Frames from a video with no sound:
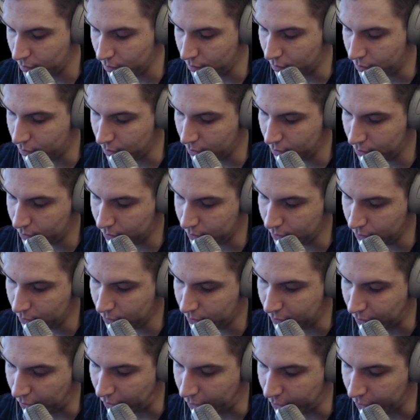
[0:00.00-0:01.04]
Is this
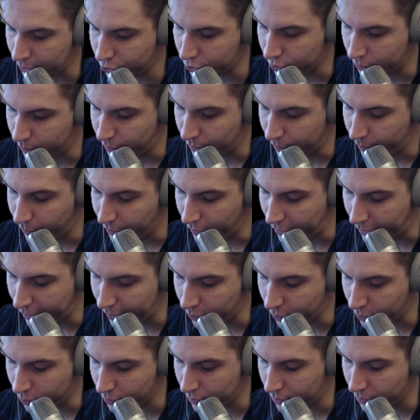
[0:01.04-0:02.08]
side should be black
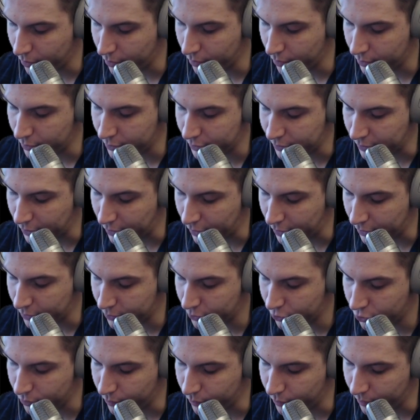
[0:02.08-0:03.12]
or the other side
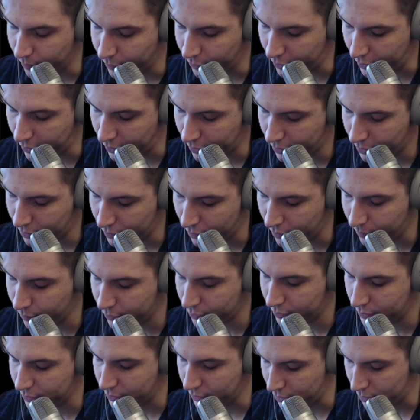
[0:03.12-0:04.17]
should be black? Let me
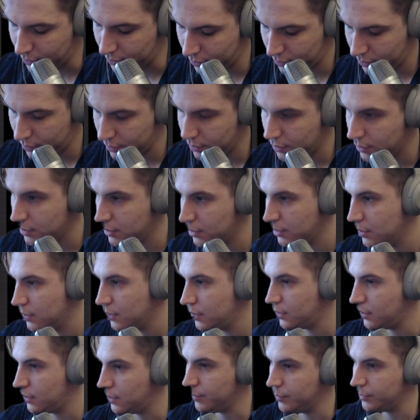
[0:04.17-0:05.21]
see.
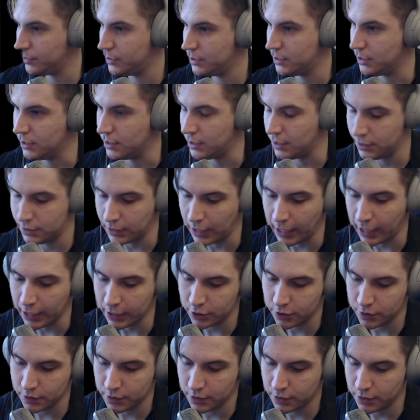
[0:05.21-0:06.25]
Let me see it. It's
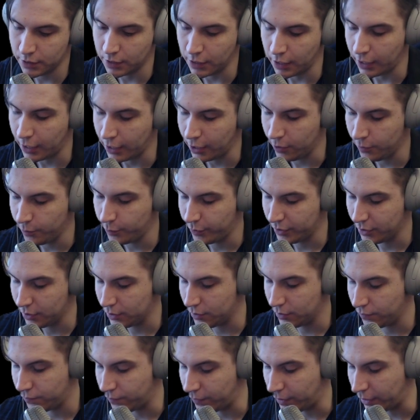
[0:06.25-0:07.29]
actually helping
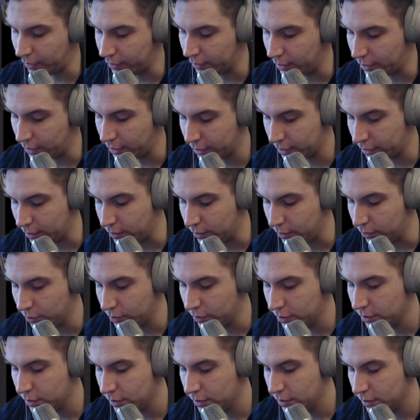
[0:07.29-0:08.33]
the fact that I can look
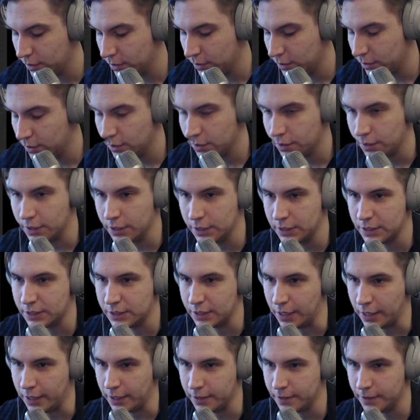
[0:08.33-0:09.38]
this
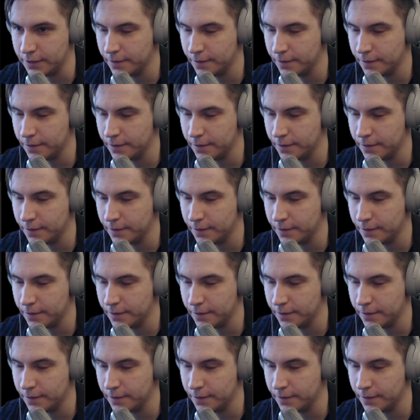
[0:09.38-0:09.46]
side.